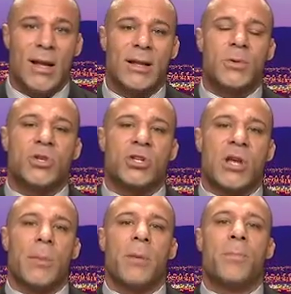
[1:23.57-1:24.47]
that was just
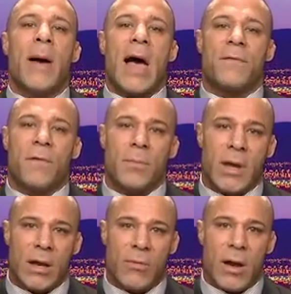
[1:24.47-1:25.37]
coming back from
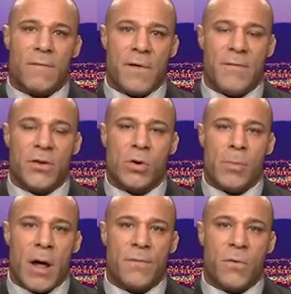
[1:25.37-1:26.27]
getting ready to fight
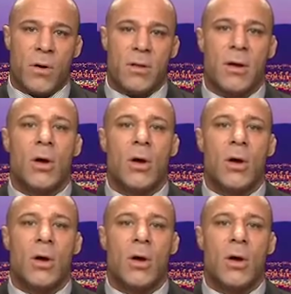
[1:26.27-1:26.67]
Vitor Belfort.